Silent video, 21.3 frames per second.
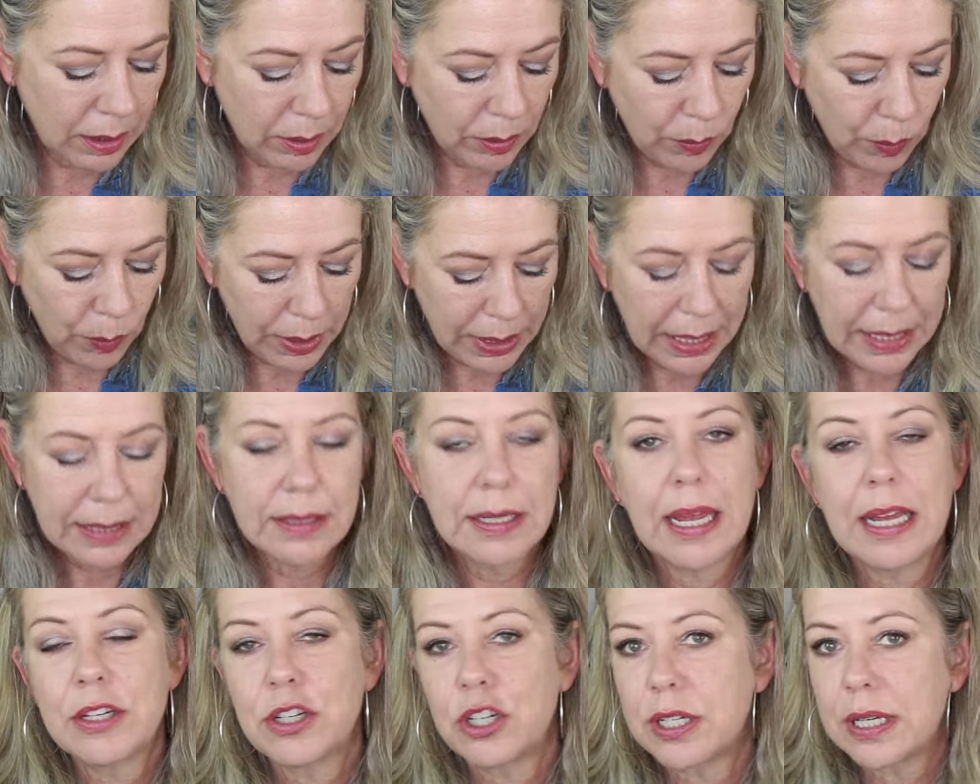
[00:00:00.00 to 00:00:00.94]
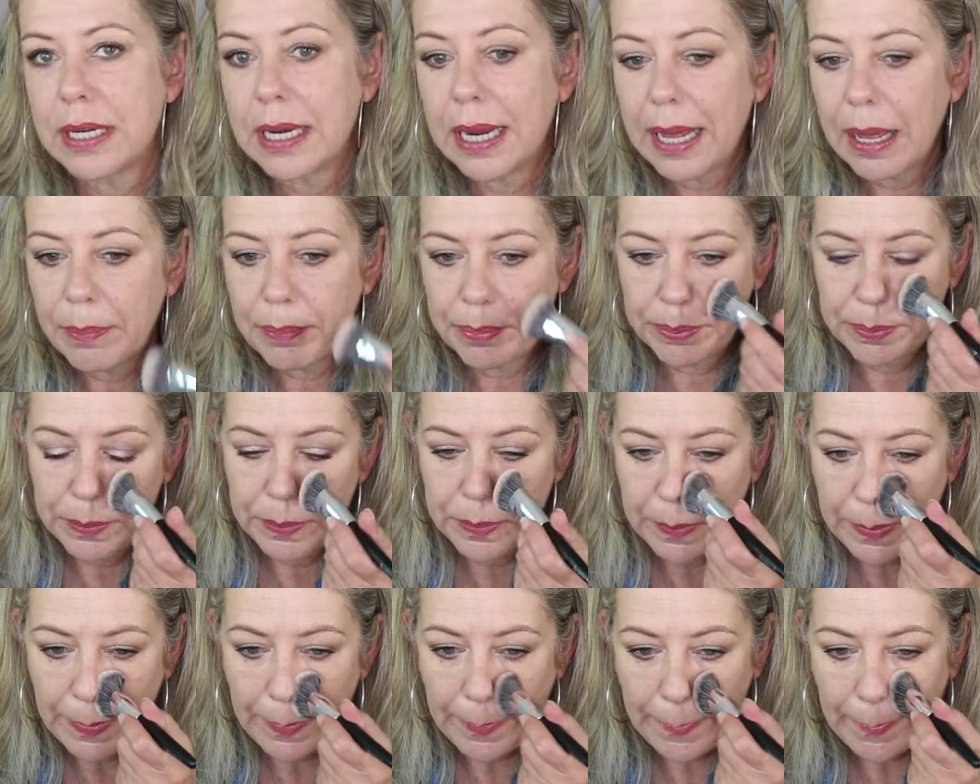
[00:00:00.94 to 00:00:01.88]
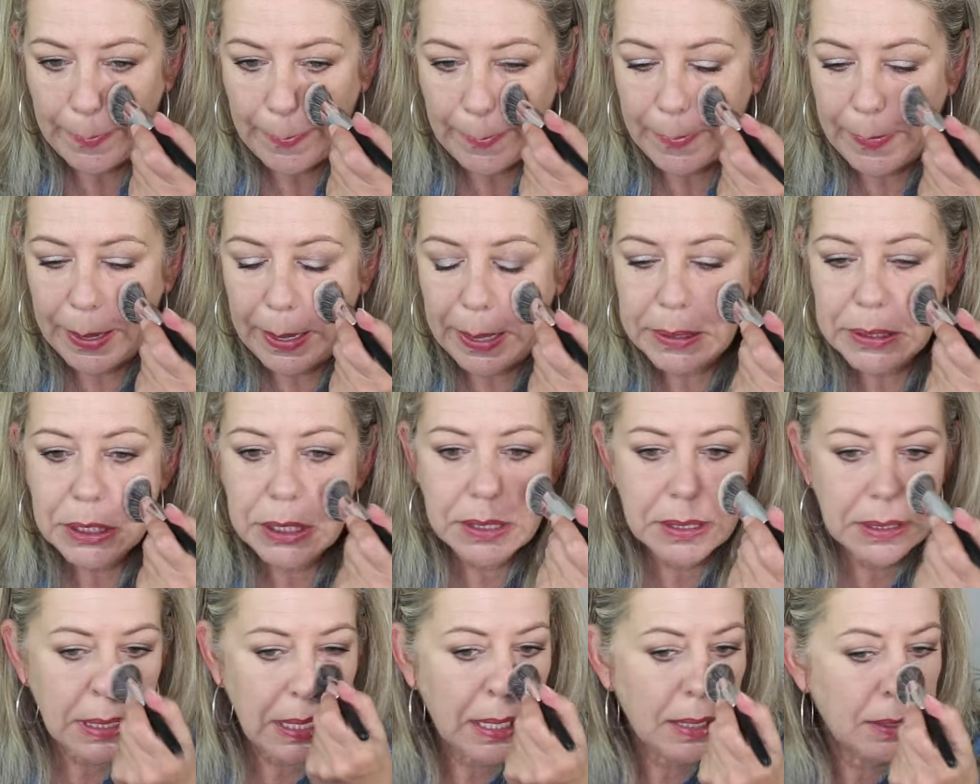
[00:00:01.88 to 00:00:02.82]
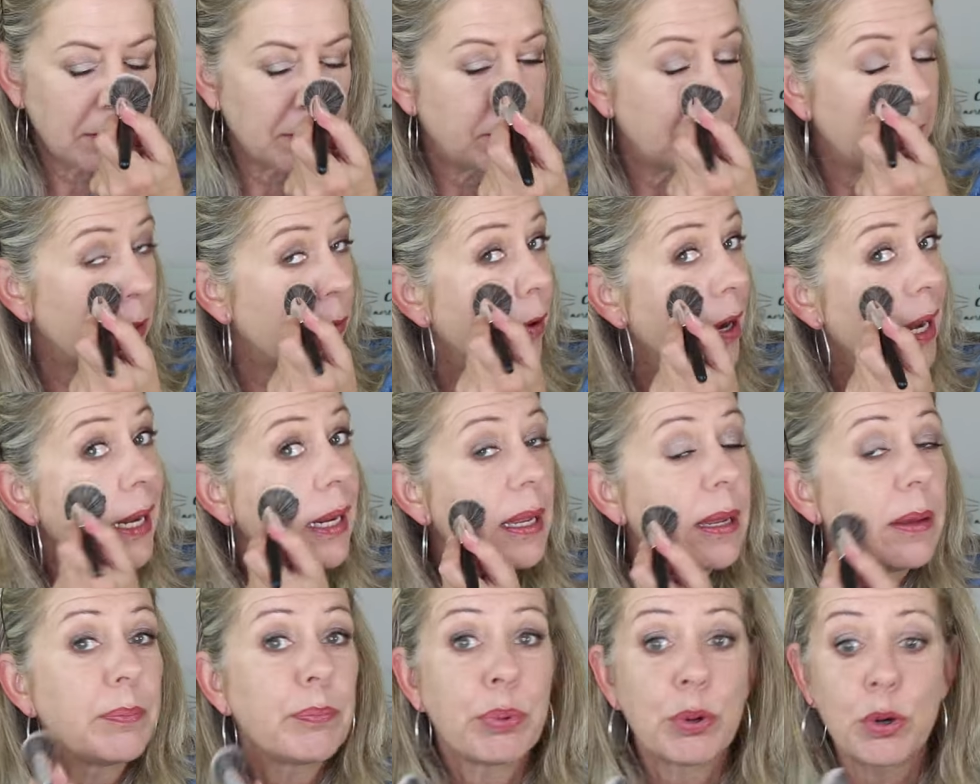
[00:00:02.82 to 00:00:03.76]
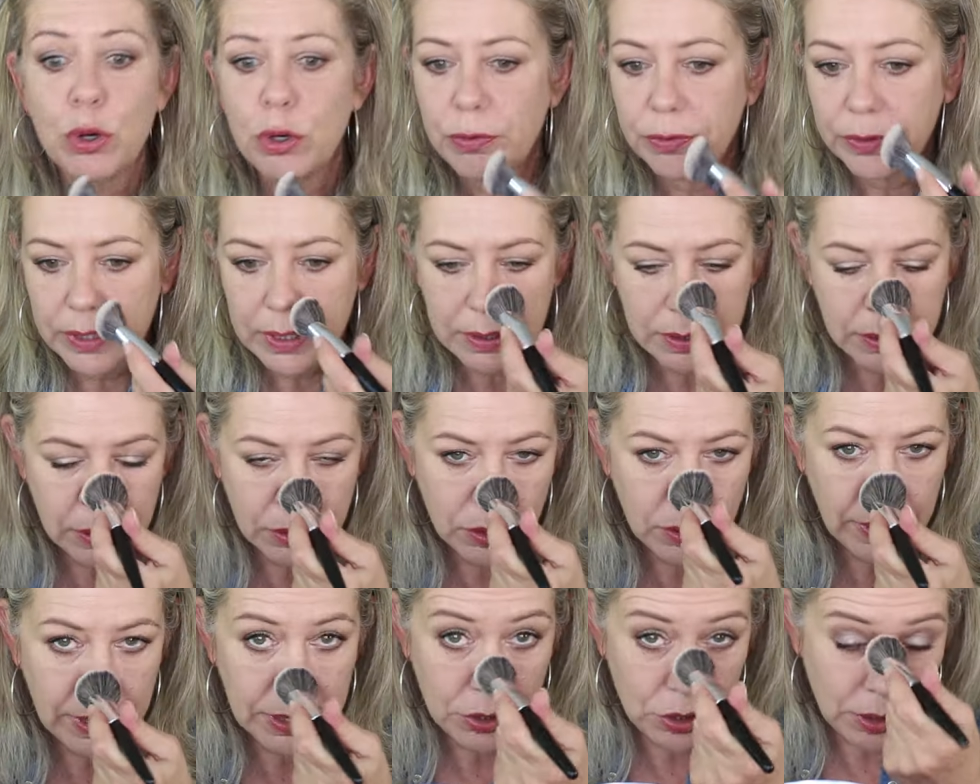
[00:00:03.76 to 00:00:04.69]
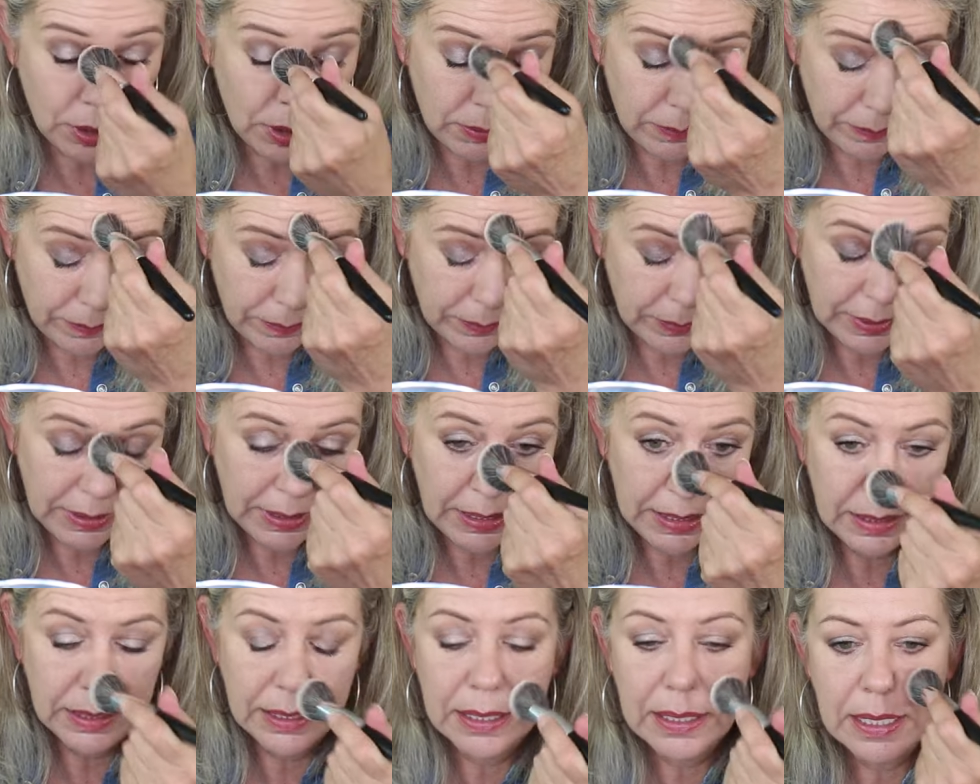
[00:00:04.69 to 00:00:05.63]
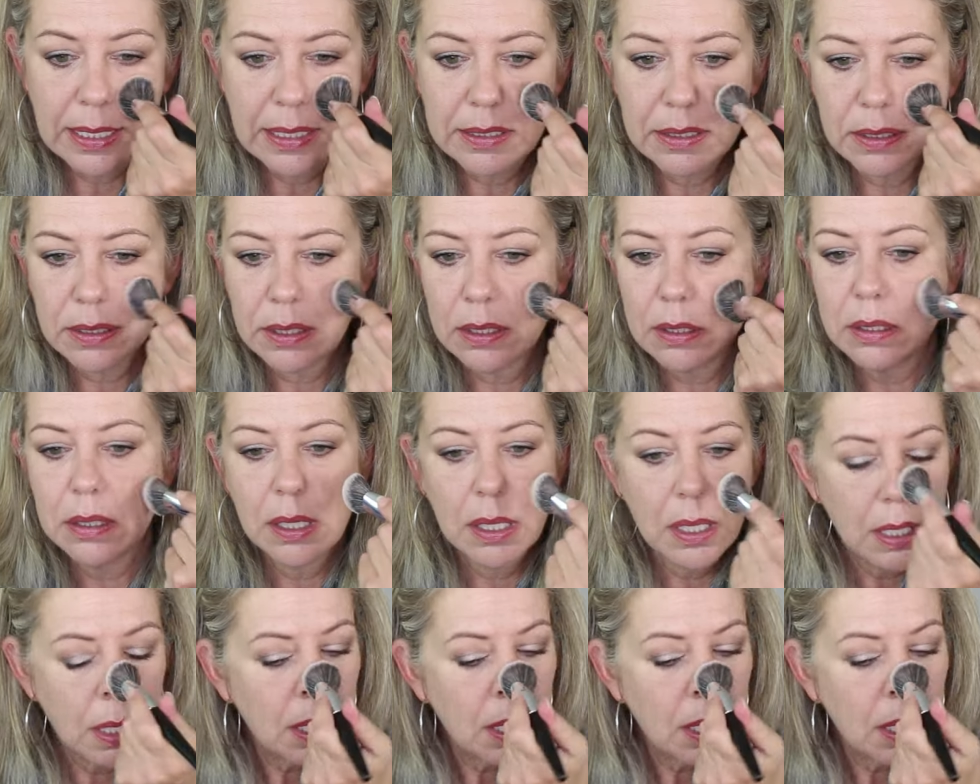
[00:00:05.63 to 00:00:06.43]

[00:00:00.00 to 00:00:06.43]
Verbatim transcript: when I touched it up, it just kind of, it really improved the situation in an instant.